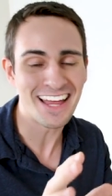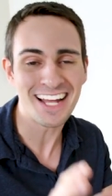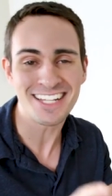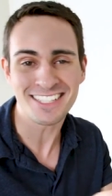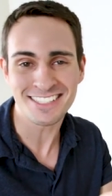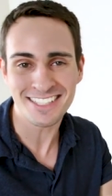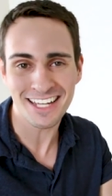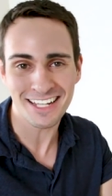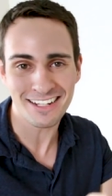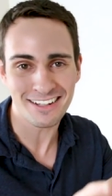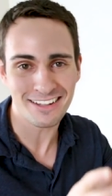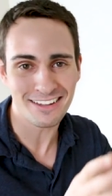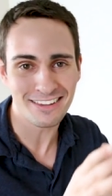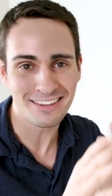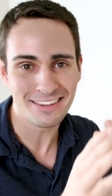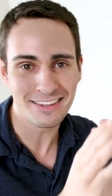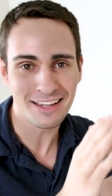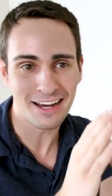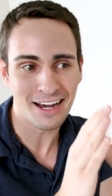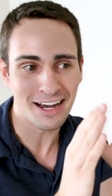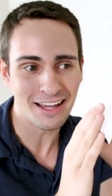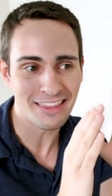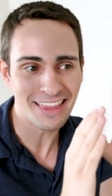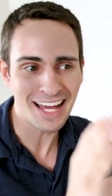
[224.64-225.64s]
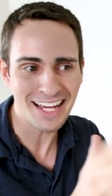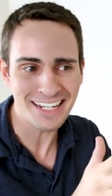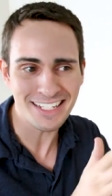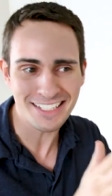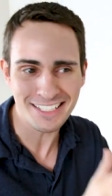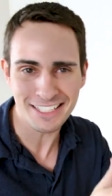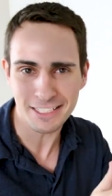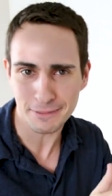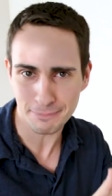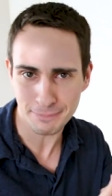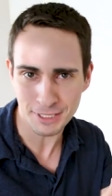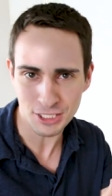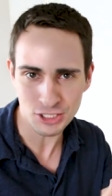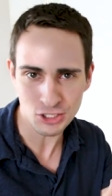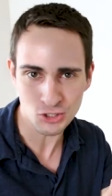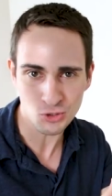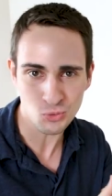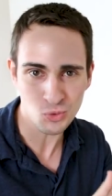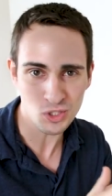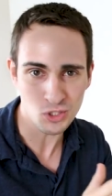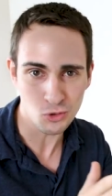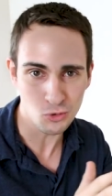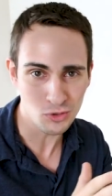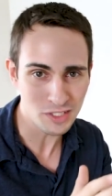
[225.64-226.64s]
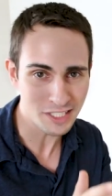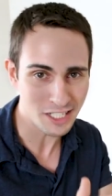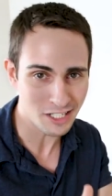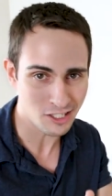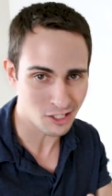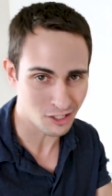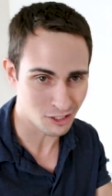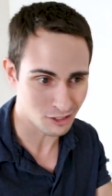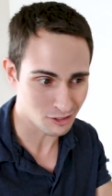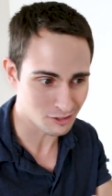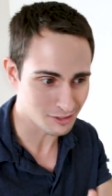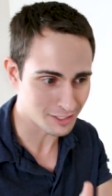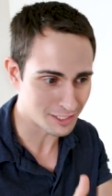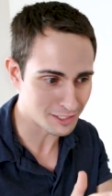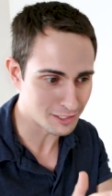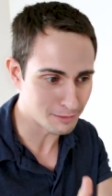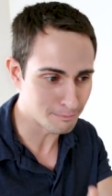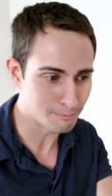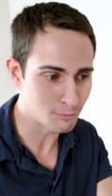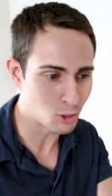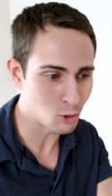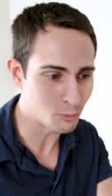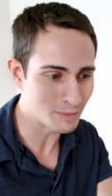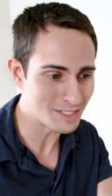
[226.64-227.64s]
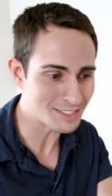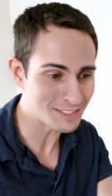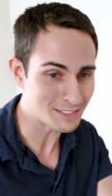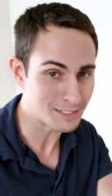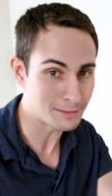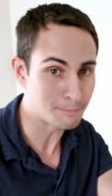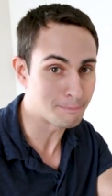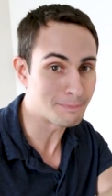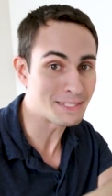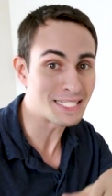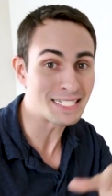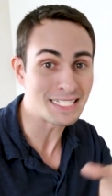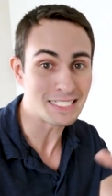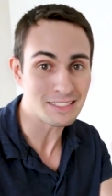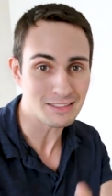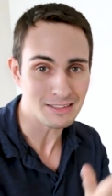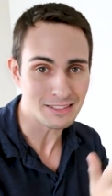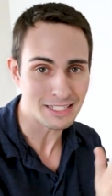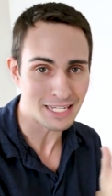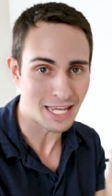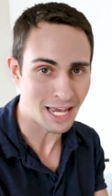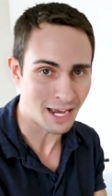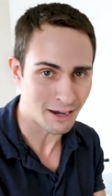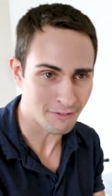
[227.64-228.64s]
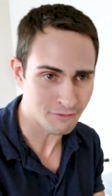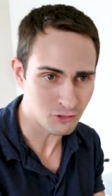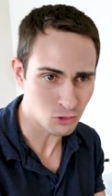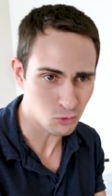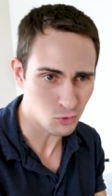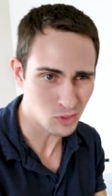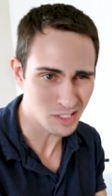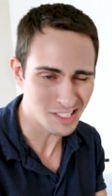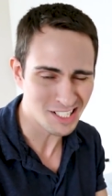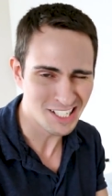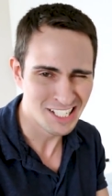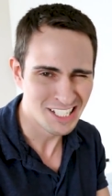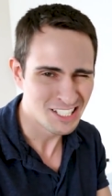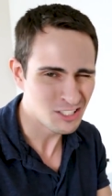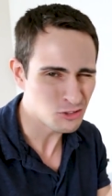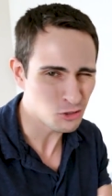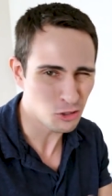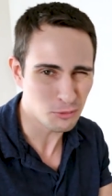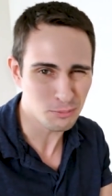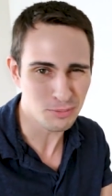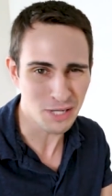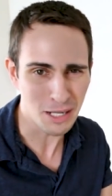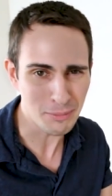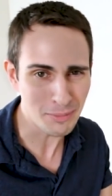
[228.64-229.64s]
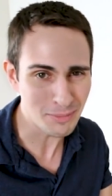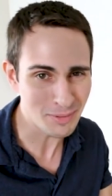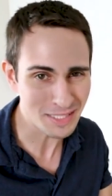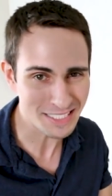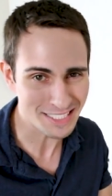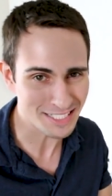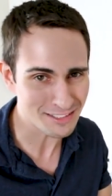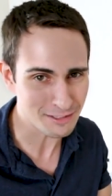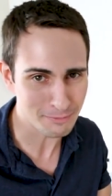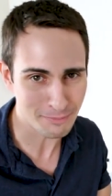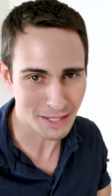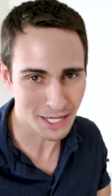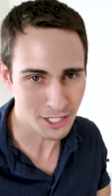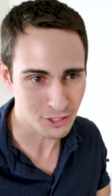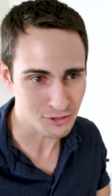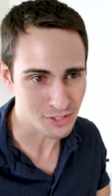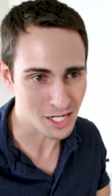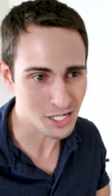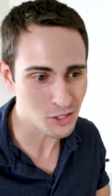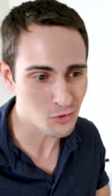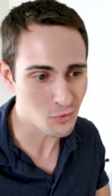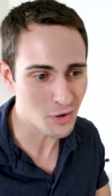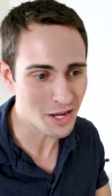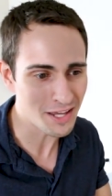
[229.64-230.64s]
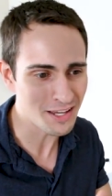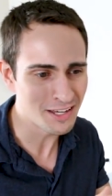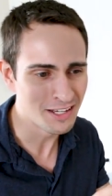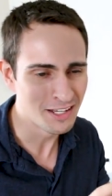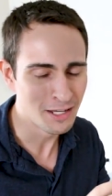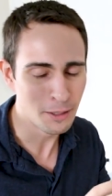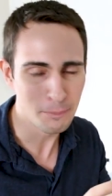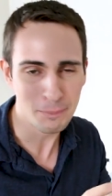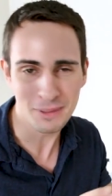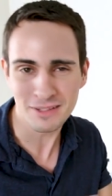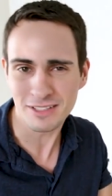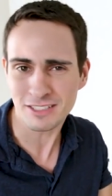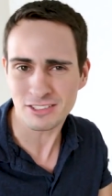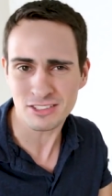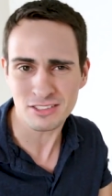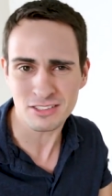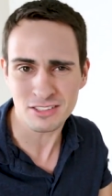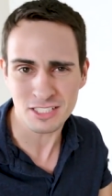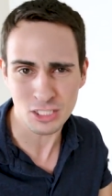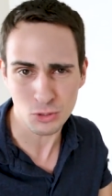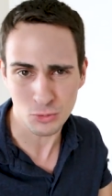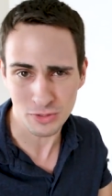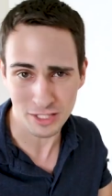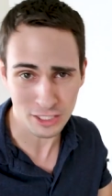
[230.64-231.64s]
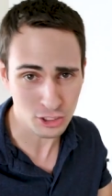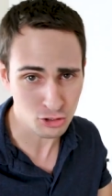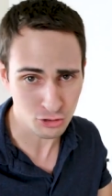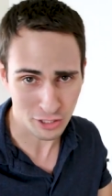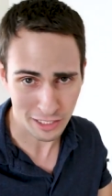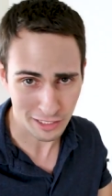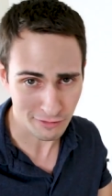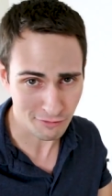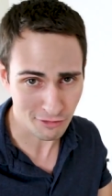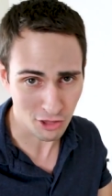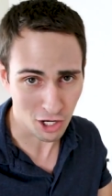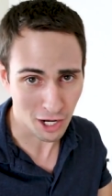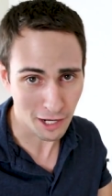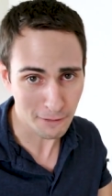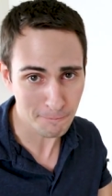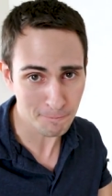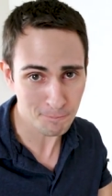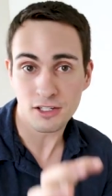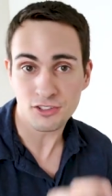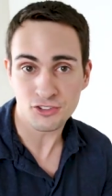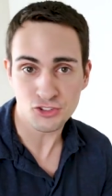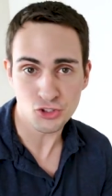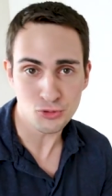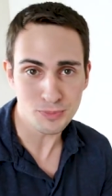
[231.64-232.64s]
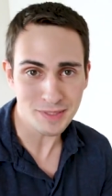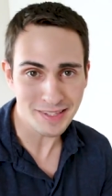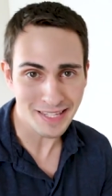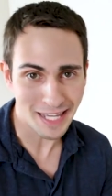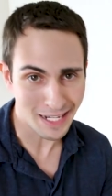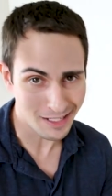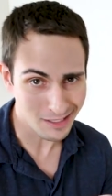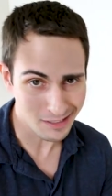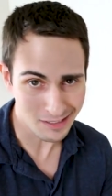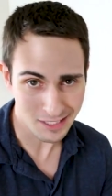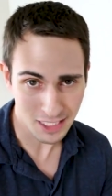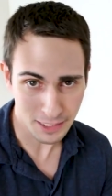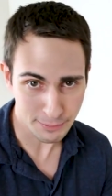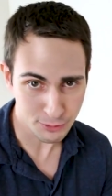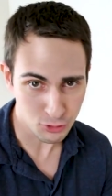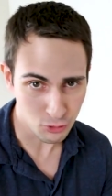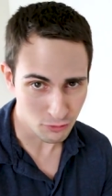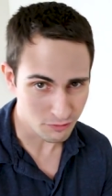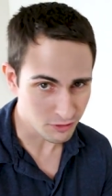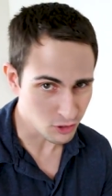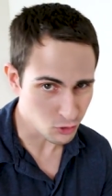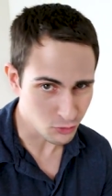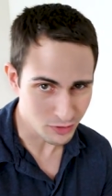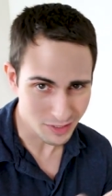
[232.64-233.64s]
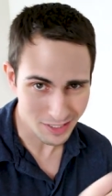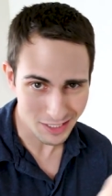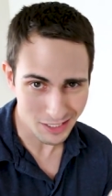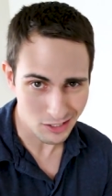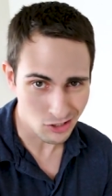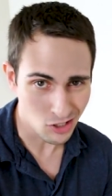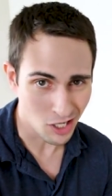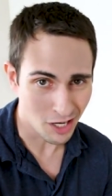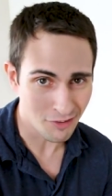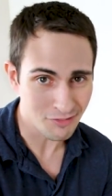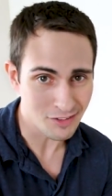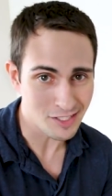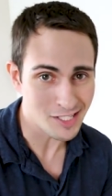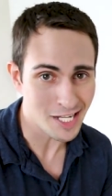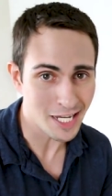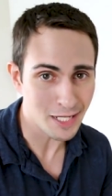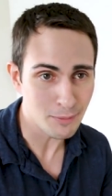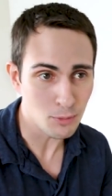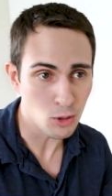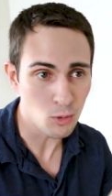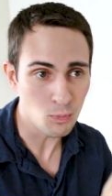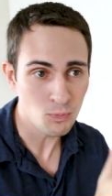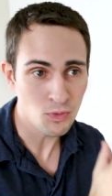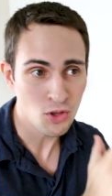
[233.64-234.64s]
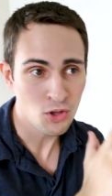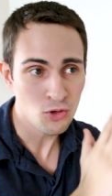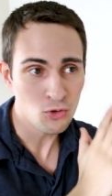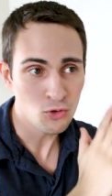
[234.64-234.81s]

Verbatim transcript: that said, uh, that inhibition would only occur in the moments immediately afterward, so it probably doesn't matter anyway, but let's just stick with this train of thought. Assuming that conceptual fluency is off the table,